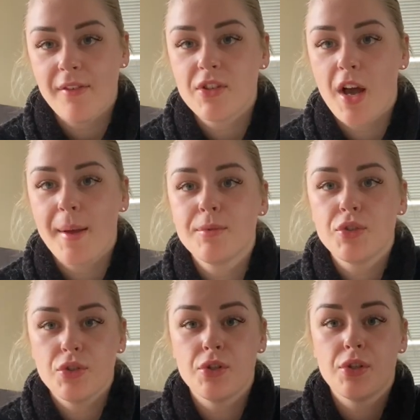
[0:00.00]
time
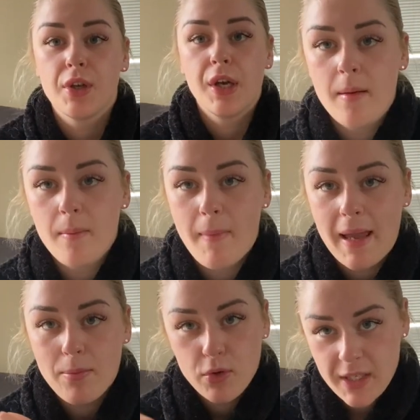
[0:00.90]
to
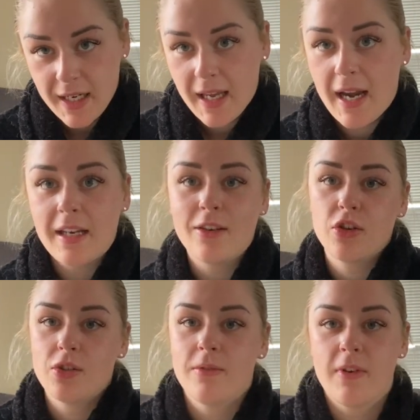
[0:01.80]
make more dedicated
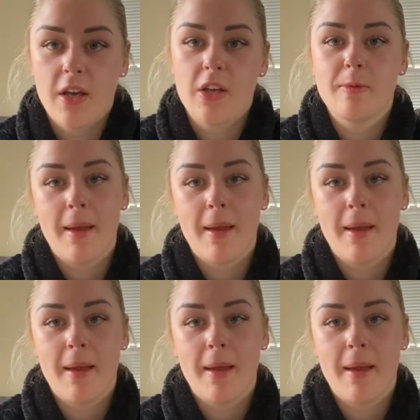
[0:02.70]
YouTube videos,